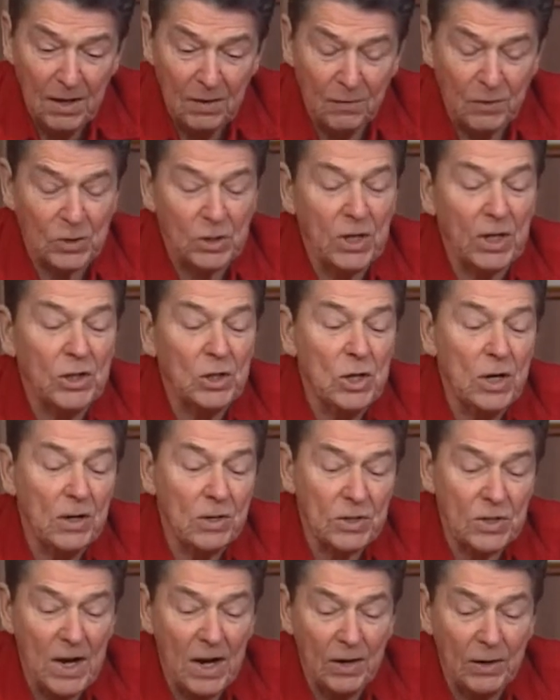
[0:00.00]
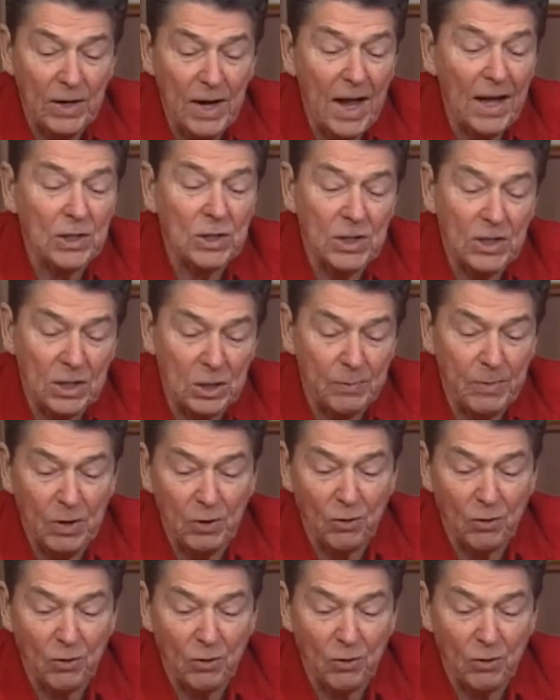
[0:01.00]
For six years now, Nancy has been